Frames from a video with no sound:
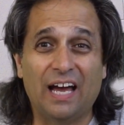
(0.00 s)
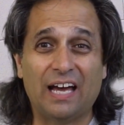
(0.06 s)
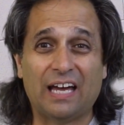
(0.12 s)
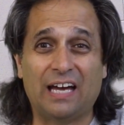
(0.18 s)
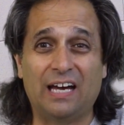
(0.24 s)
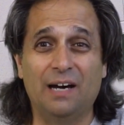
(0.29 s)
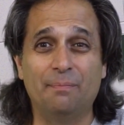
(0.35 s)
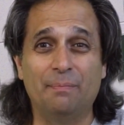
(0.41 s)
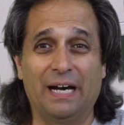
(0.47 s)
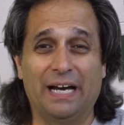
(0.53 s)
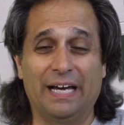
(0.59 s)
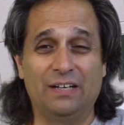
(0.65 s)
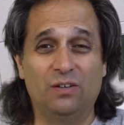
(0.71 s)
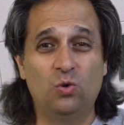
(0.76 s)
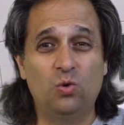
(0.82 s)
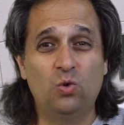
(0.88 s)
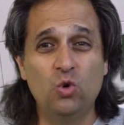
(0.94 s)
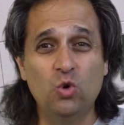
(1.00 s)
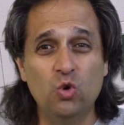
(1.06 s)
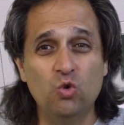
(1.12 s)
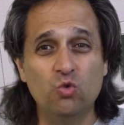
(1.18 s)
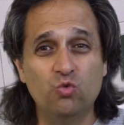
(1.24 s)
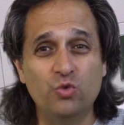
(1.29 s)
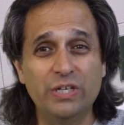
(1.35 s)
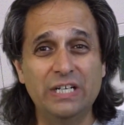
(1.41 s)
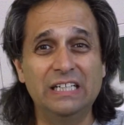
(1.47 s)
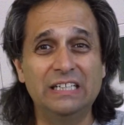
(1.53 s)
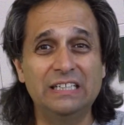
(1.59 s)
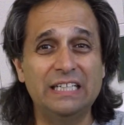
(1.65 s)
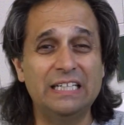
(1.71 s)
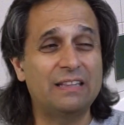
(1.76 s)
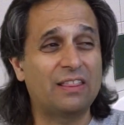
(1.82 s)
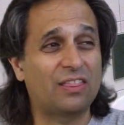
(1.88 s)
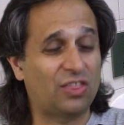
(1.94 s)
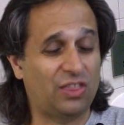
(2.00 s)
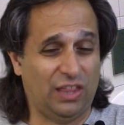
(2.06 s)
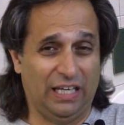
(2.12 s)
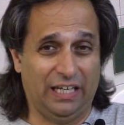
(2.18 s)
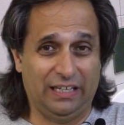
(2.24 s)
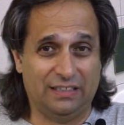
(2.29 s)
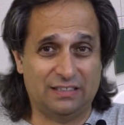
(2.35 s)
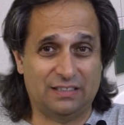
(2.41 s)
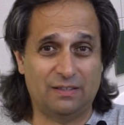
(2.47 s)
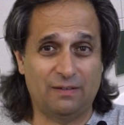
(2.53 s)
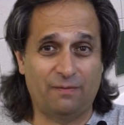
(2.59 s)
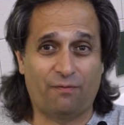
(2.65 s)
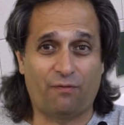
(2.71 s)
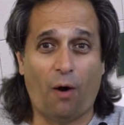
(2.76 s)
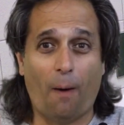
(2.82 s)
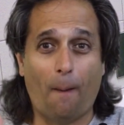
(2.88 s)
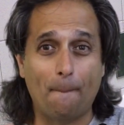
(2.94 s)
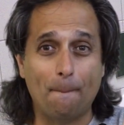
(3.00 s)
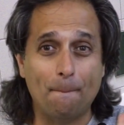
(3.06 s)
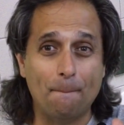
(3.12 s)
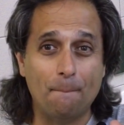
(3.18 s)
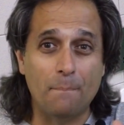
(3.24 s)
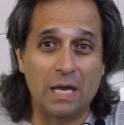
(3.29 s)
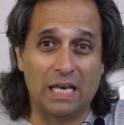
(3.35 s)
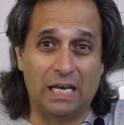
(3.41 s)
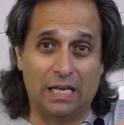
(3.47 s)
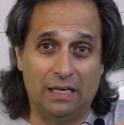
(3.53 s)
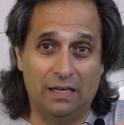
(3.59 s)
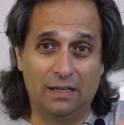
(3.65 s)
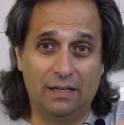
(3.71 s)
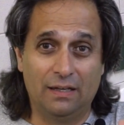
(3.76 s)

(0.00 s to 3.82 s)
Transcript: Come on, who really thinks for a minute